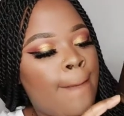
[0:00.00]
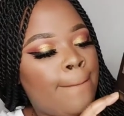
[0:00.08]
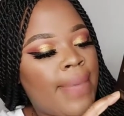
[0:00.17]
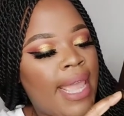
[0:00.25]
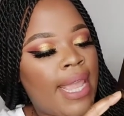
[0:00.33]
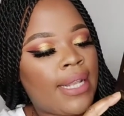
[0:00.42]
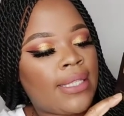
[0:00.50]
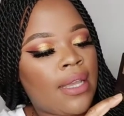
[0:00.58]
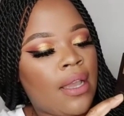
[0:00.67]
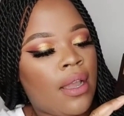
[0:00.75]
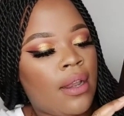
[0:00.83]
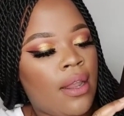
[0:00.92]
Baked
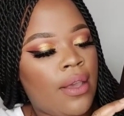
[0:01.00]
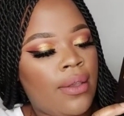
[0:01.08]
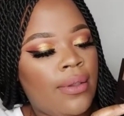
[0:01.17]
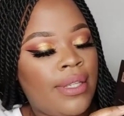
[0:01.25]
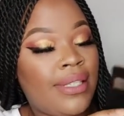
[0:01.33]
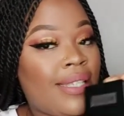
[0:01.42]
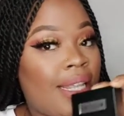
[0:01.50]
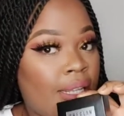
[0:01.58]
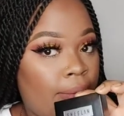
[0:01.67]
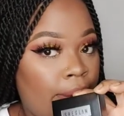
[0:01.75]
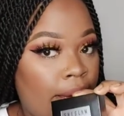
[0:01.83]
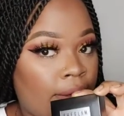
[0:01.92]
Glow
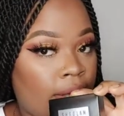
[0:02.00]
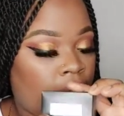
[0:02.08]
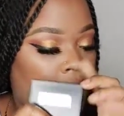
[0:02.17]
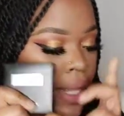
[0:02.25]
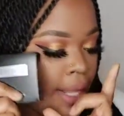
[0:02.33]
setting powder.